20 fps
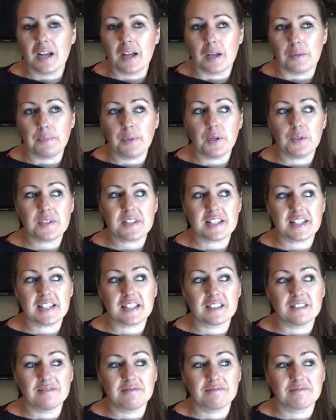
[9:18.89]
I'm
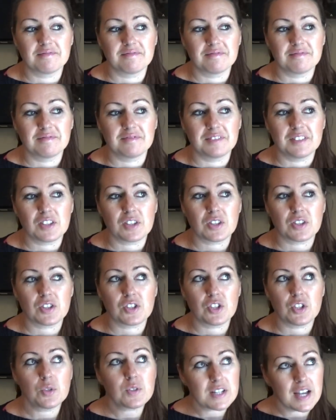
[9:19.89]
posting
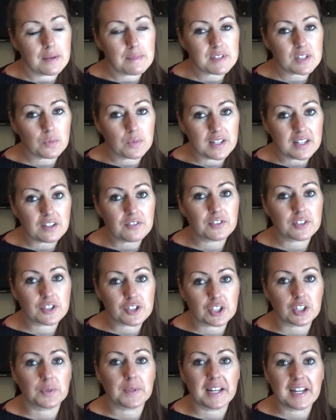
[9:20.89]
two times a week for
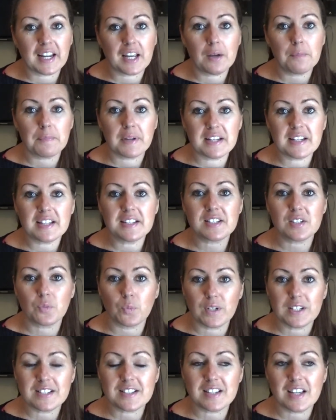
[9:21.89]
sure right now, Mondays and
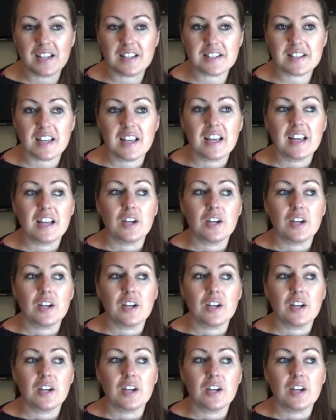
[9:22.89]
Wednesdays.